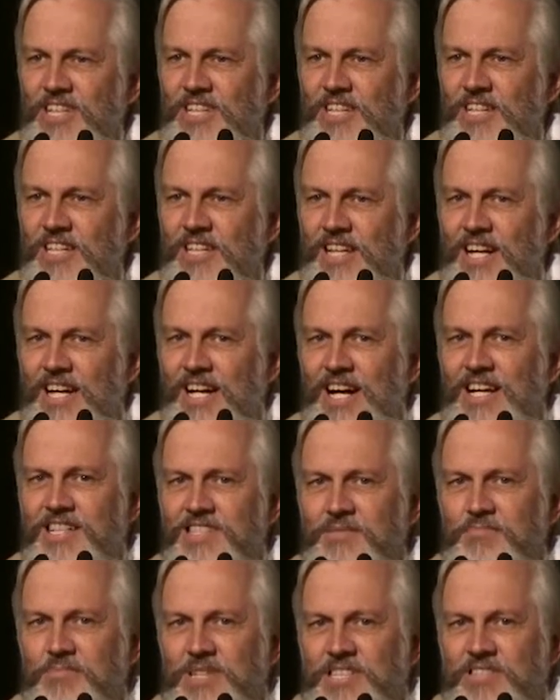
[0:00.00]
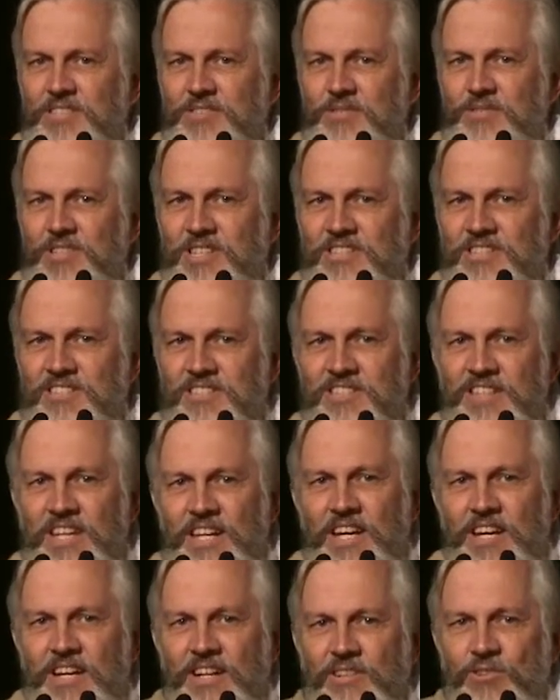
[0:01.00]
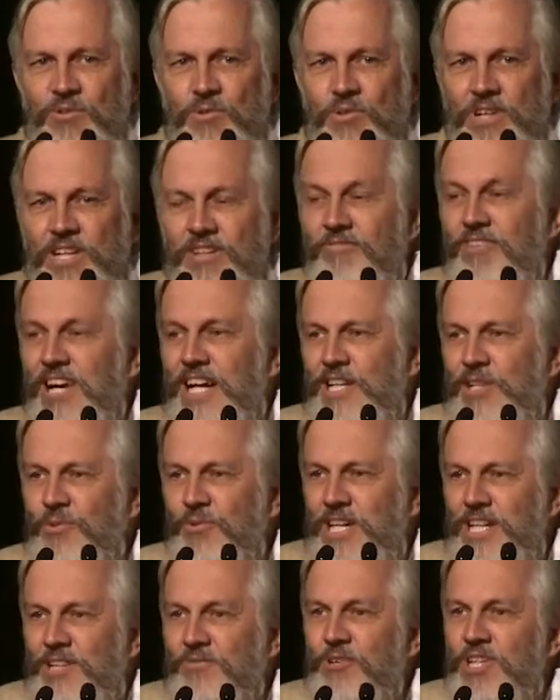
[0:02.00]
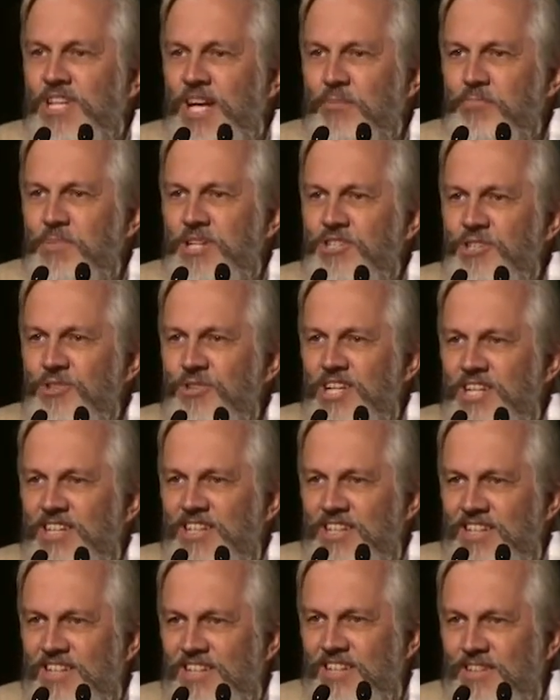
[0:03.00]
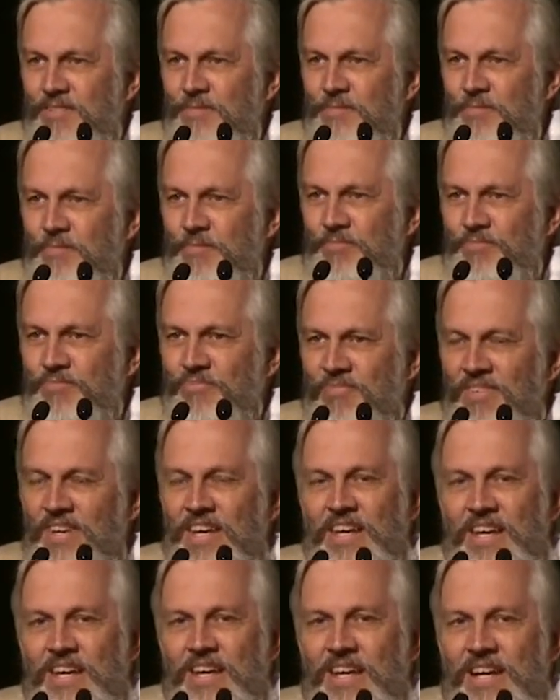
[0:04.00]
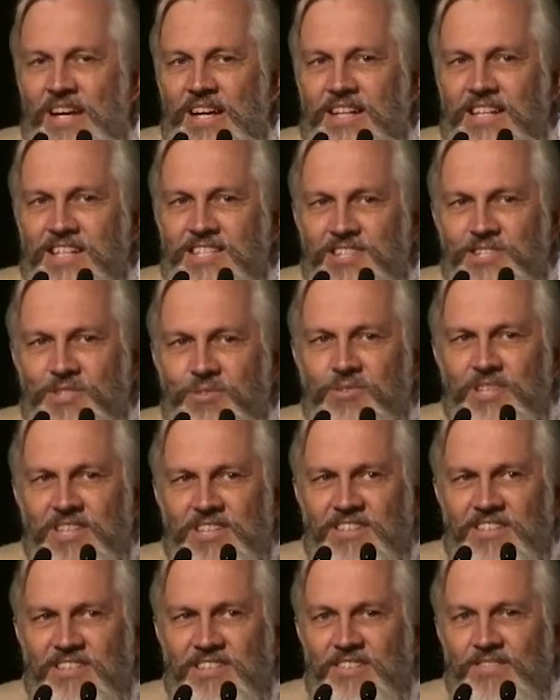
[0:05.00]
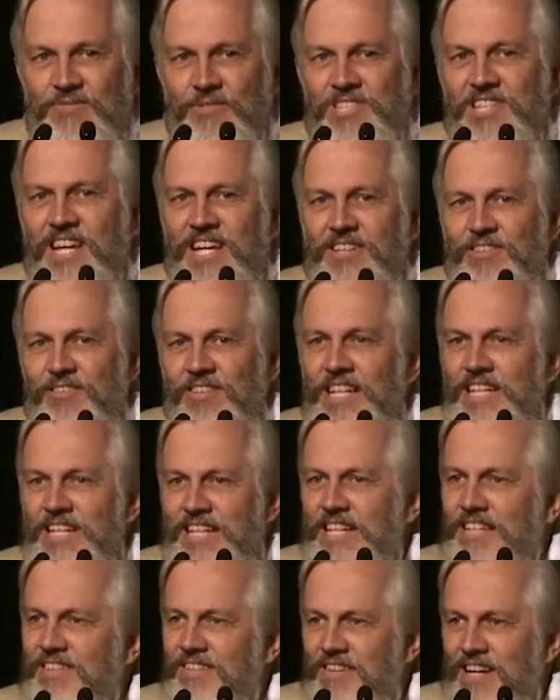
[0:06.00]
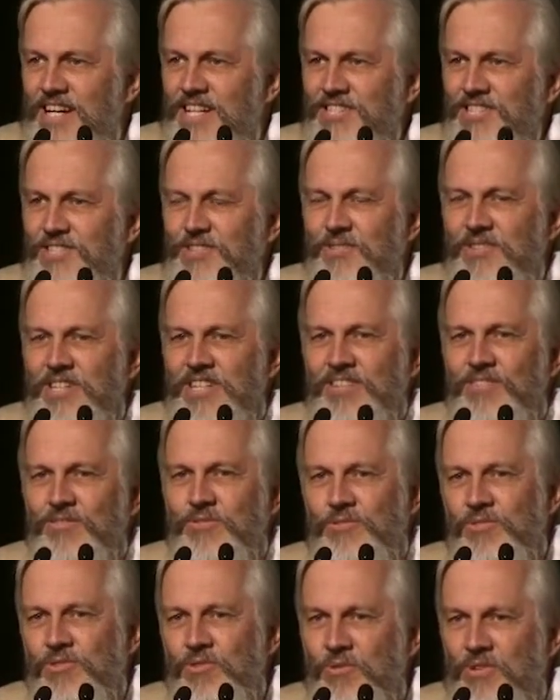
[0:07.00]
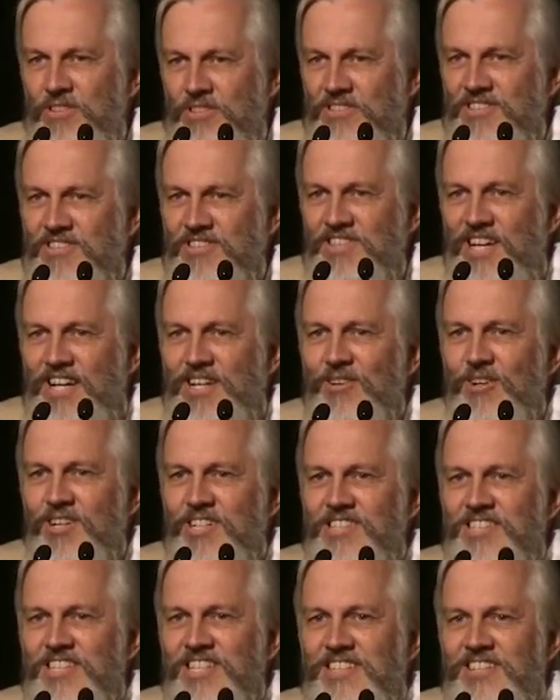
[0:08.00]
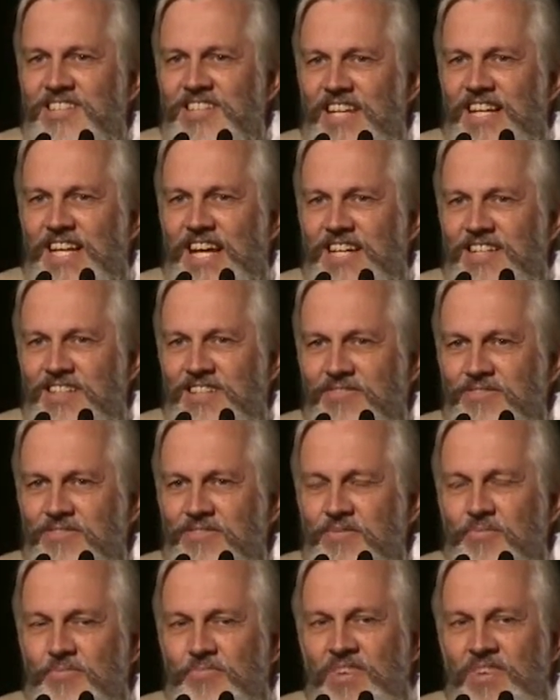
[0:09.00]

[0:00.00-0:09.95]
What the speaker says: the year, I ask my students to evaluate what happened during the year. And this student was actually a literary student who took psychology as an elective.